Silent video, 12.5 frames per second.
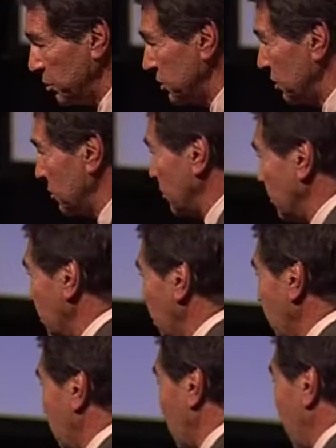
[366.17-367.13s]
me show you
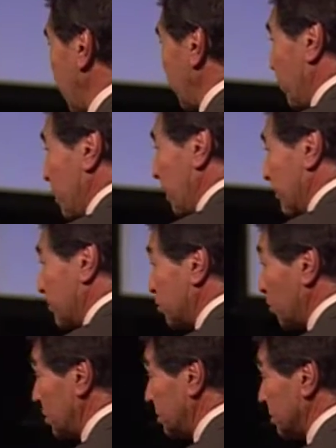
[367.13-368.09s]
why we have
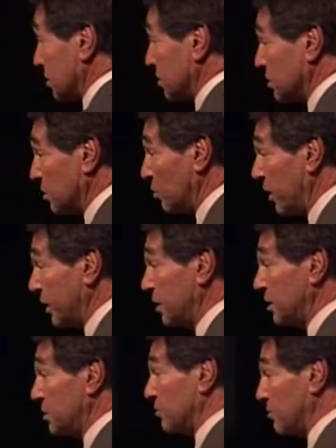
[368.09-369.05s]
choices and why
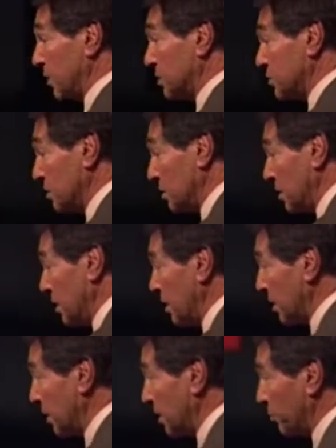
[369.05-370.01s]
intervention
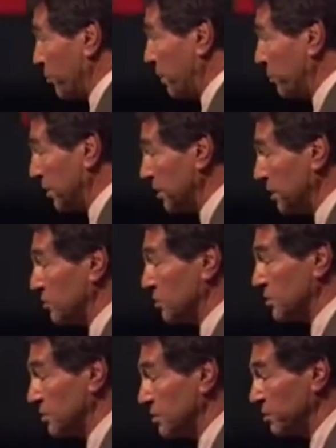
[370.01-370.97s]
in the public
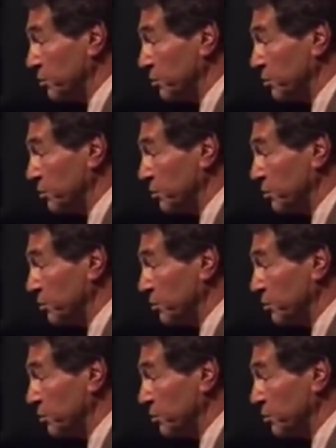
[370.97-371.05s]
interest is